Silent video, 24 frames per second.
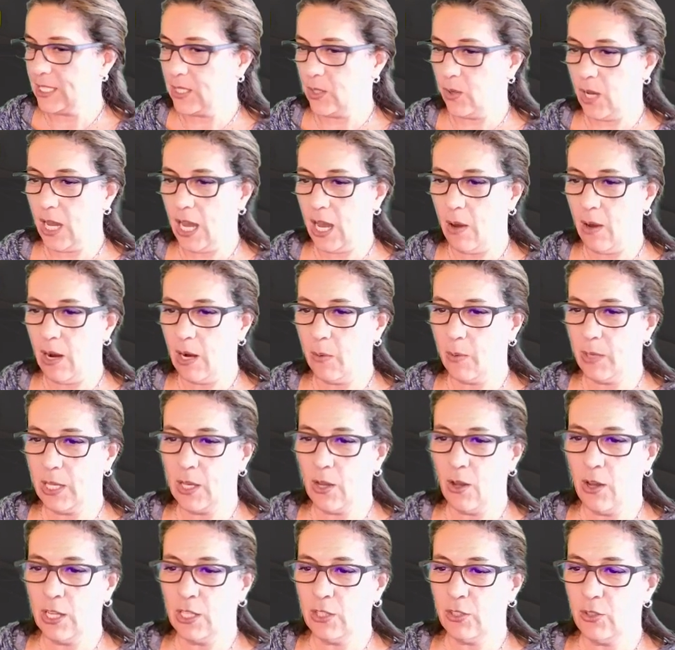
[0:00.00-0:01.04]
so how are we
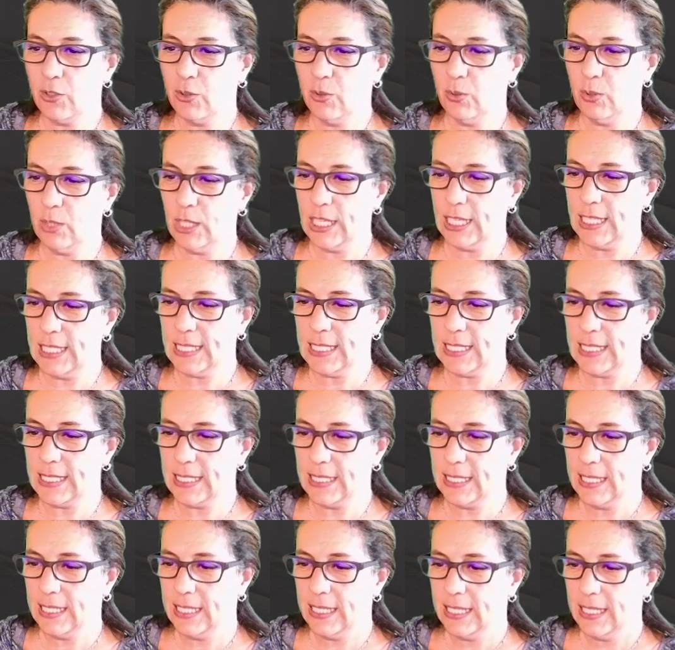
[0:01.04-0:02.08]
going to do this?
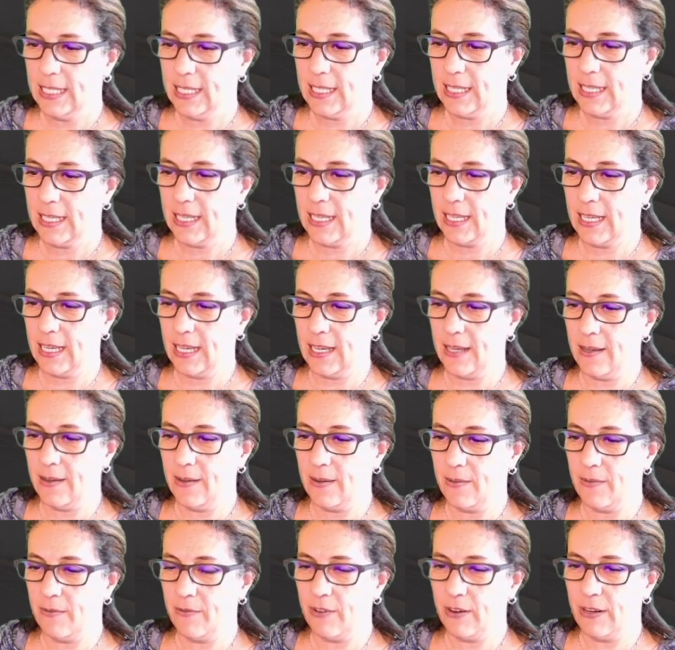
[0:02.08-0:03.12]

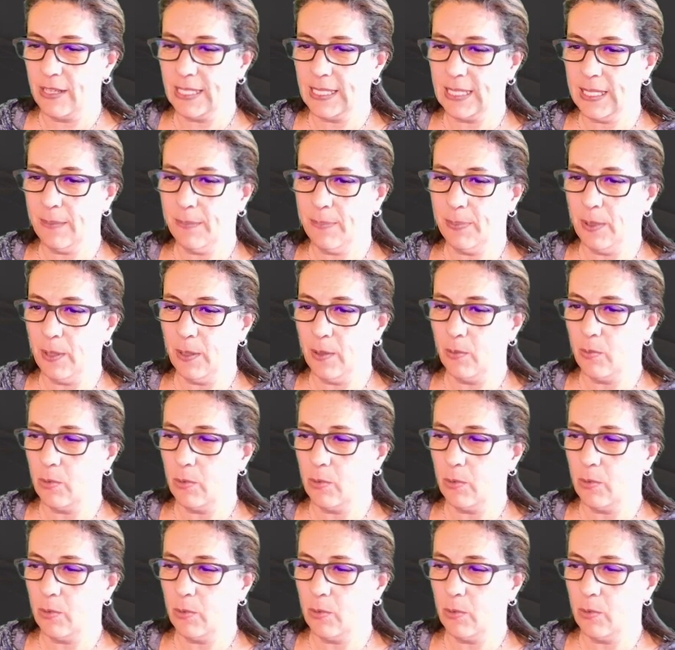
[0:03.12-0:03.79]
Very simple.